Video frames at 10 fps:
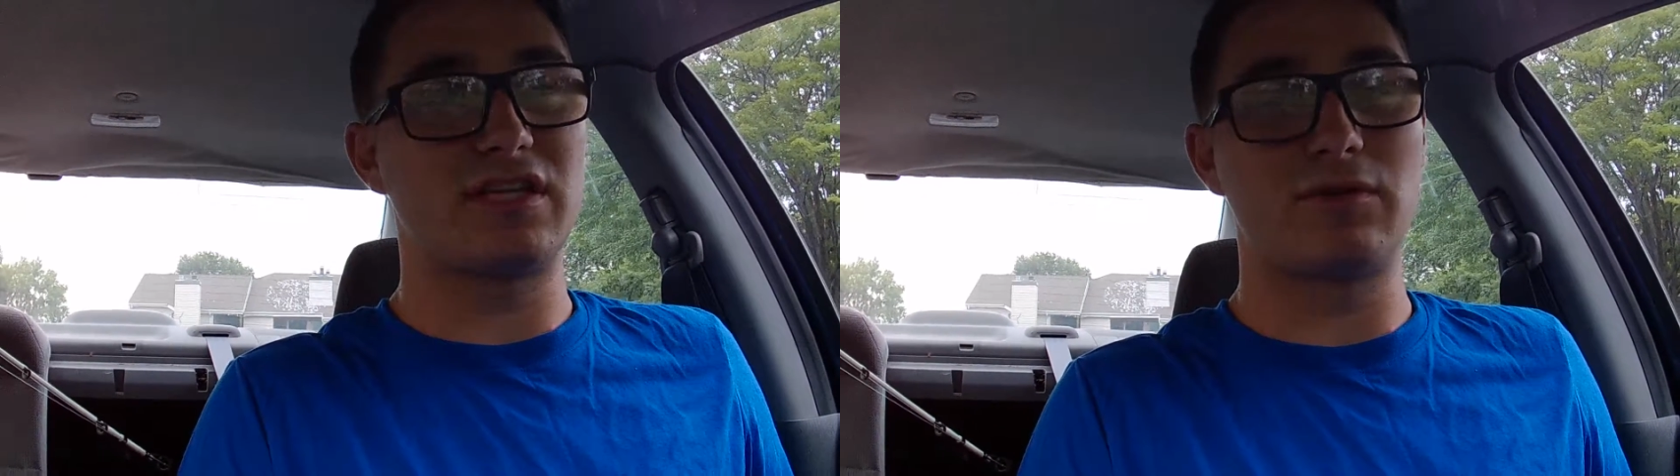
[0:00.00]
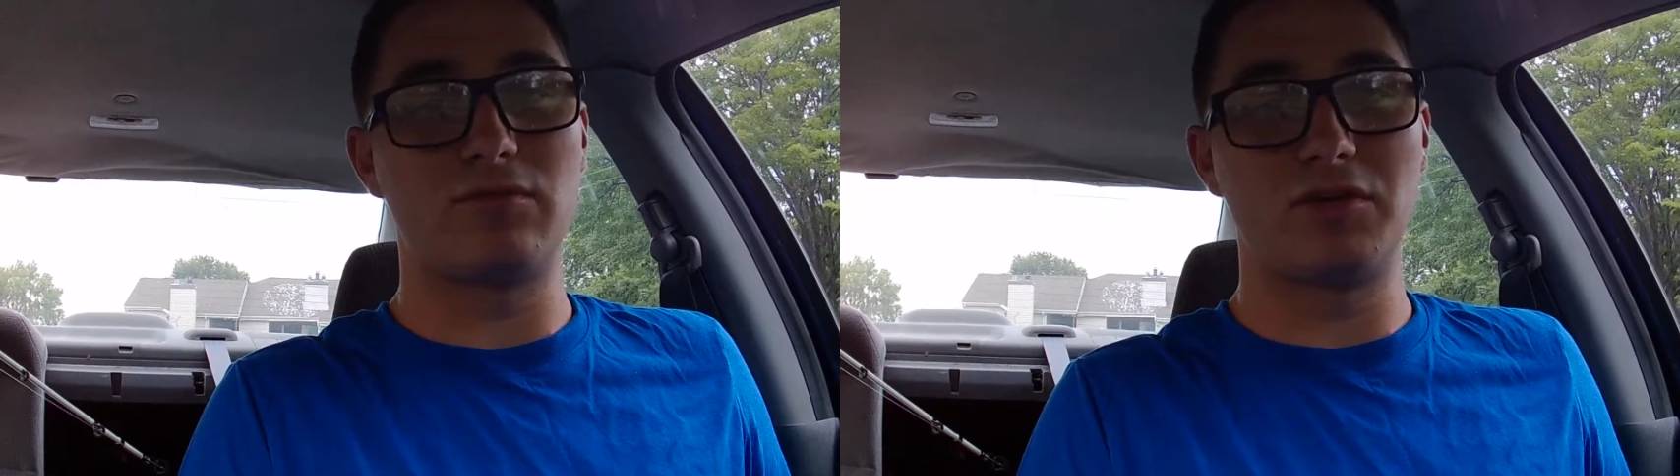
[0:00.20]
they
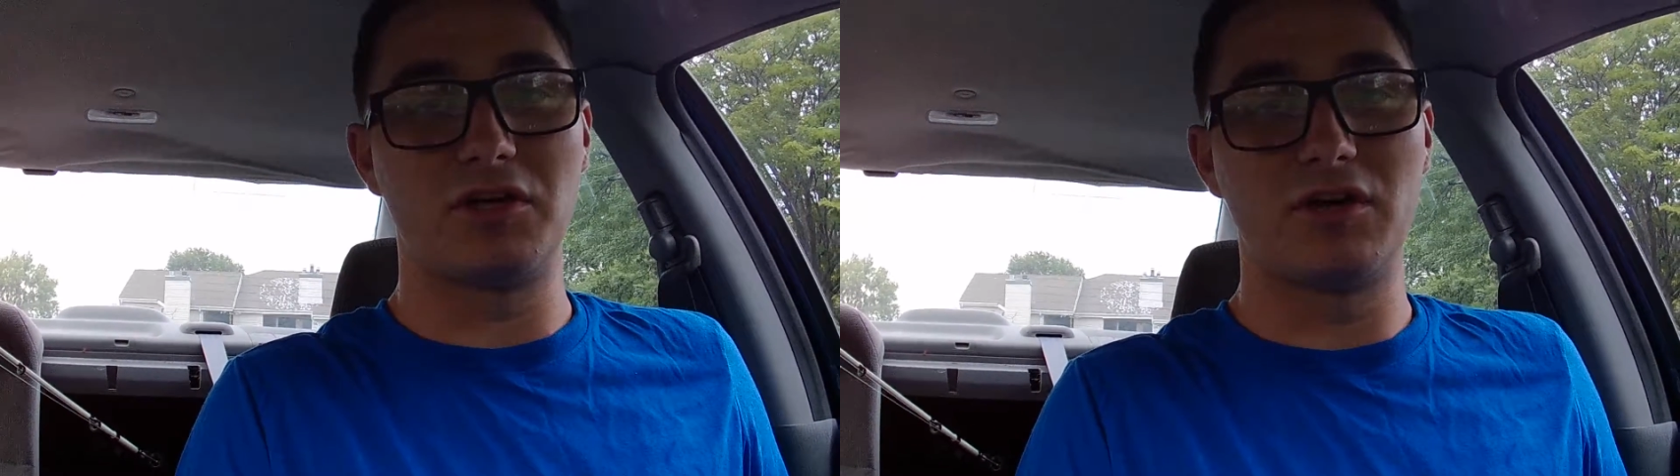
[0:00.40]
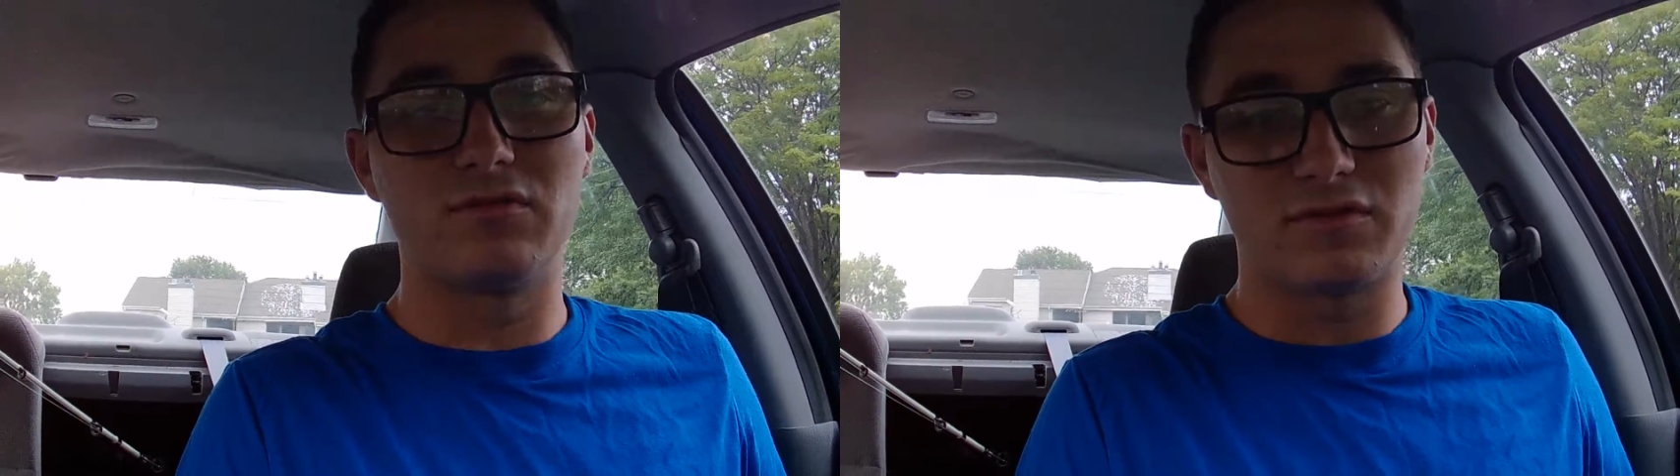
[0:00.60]
get
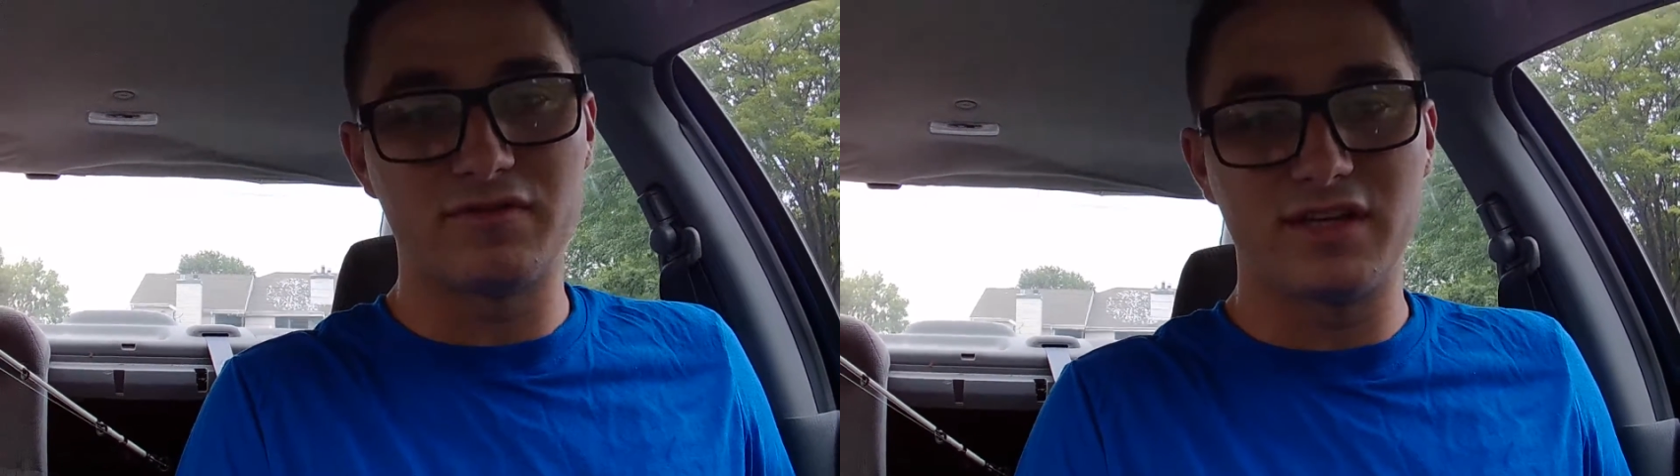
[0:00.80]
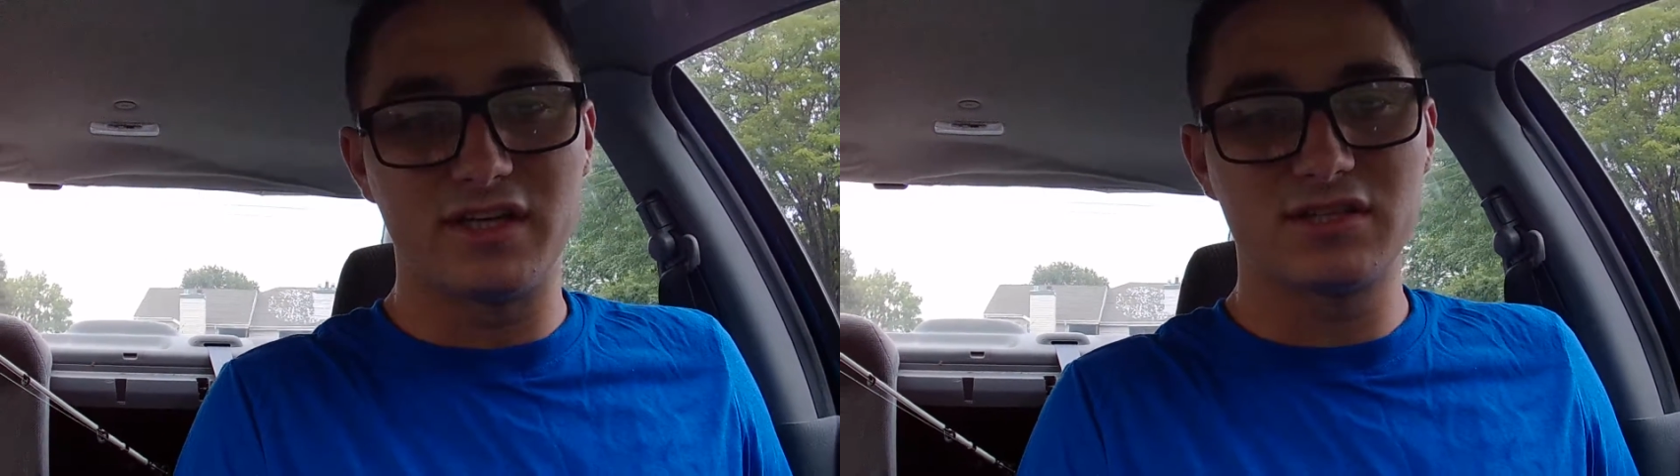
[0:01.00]
really
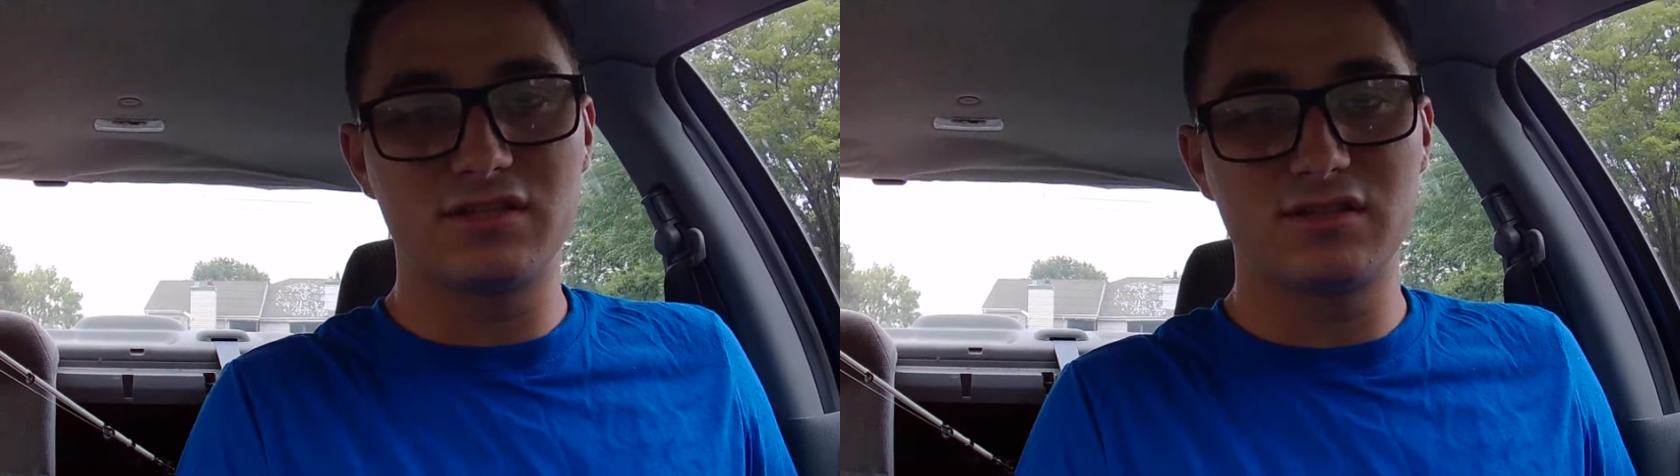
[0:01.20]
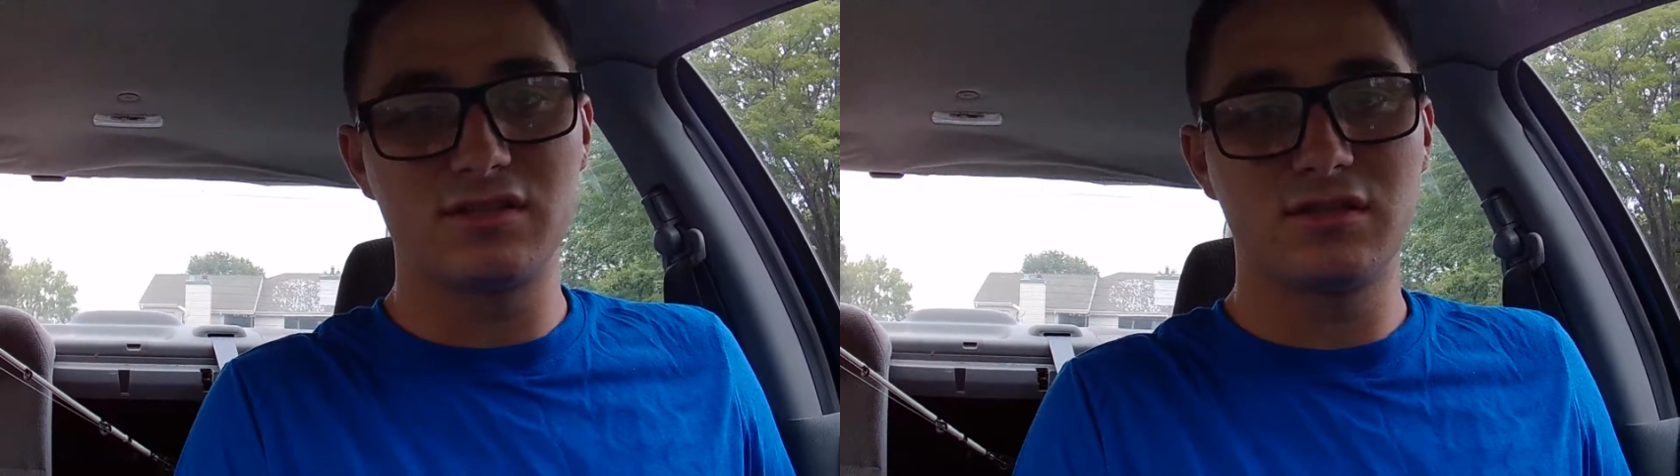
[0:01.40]

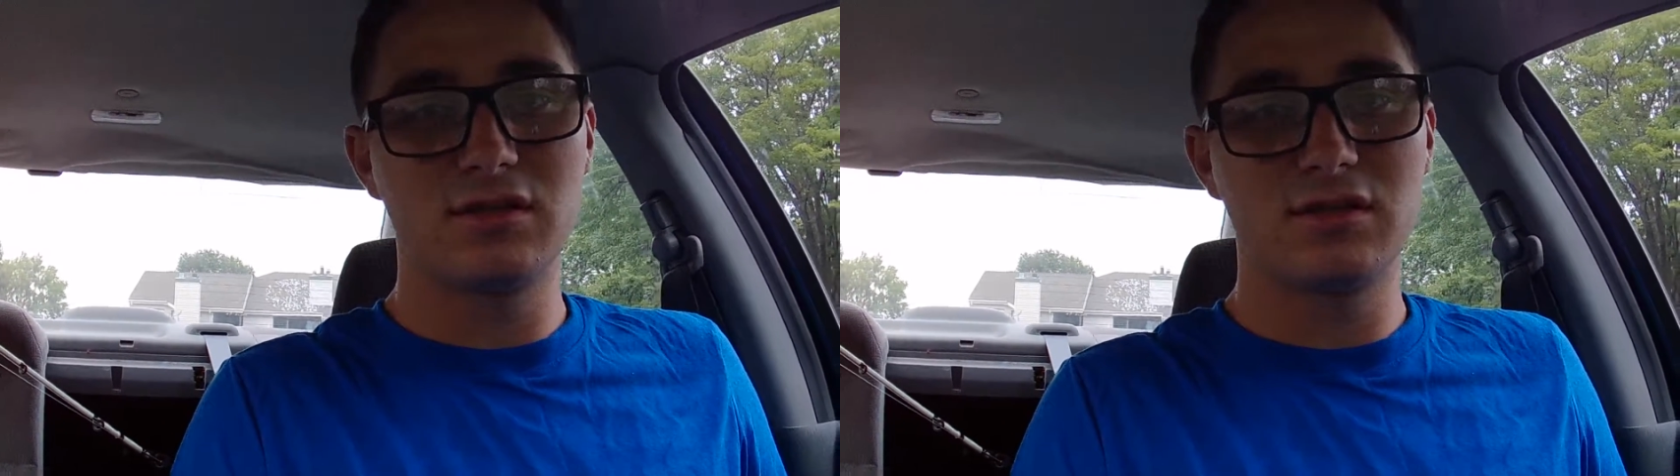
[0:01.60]
overfished,